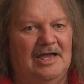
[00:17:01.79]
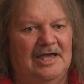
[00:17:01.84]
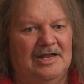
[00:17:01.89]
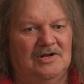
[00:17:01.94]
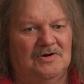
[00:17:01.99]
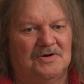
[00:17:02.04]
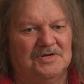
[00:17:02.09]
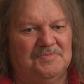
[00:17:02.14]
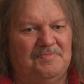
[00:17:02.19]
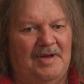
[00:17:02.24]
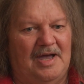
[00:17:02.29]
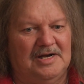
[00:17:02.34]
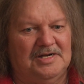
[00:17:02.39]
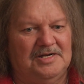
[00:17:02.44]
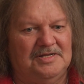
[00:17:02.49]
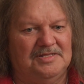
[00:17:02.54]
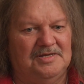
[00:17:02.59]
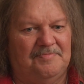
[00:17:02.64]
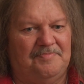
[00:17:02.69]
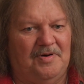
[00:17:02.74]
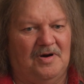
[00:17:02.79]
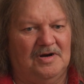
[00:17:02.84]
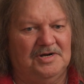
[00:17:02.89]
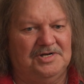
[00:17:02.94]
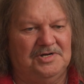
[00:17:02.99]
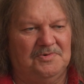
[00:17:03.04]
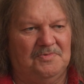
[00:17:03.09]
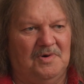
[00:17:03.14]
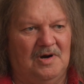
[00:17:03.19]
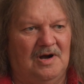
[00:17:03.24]
it goes back to the part
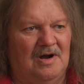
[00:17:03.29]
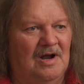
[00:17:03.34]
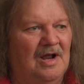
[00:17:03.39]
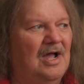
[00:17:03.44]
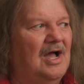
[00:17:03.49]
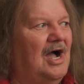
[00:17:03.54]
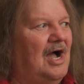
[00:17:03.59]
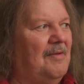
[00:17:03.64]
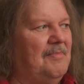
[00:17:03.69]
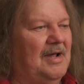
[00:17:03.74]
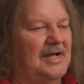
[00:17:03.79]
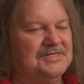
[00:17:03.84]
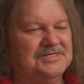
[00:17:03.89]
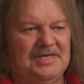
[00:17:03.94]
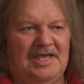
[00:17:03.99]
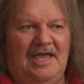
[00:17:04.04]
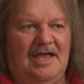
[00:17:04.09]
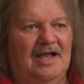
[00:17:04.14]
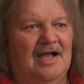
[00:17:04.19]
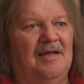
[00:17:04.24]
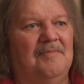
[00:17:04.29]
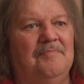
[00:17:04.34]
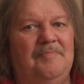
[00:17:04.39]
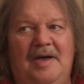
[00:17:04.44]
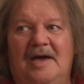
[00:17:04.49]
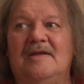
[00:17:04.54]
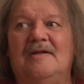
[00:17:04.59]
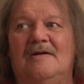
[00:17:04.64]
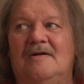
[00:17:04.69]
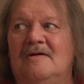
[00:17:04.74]
to where I'm not saying I'm
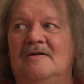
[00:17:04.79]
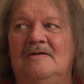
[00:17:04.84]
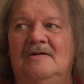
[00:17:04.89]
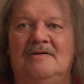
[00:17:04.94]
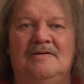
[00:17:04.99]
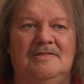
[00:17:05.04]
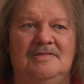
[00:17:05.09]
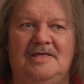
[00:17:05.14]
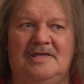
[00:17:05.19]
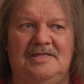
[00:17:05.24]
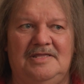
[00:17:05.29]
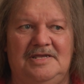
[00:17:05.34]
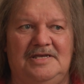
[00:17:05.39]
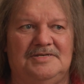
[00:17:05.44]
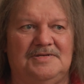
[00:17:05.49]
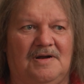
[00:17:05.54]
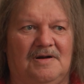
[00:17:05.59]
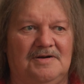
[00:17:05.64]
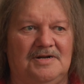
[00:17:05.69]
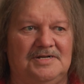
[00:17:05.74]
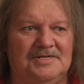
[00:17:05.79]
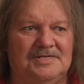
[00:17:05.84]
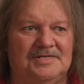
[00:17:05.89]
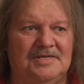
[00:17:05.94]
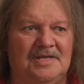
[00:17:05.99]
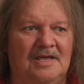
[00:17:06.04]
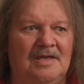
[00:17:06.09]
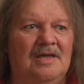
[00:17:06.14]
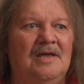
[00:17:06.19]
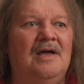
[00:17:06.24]
better than these
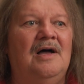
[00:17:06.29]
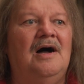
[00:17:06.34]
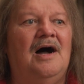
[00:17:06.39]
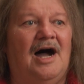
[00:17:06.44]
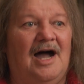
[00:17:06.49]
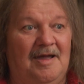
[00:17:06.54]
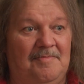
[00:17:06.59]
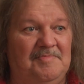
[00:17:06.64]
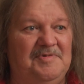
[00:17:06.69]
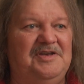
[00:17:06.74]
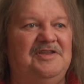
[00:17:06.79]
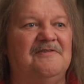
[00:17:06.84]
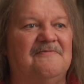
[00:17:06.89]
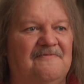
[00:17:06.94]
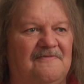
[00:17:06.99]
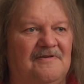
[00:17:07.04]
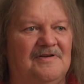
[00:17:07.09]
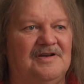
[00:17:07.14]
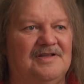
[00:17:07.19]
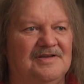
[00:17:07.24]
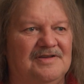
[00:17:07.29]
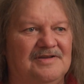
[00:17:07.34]
artists, I'm different.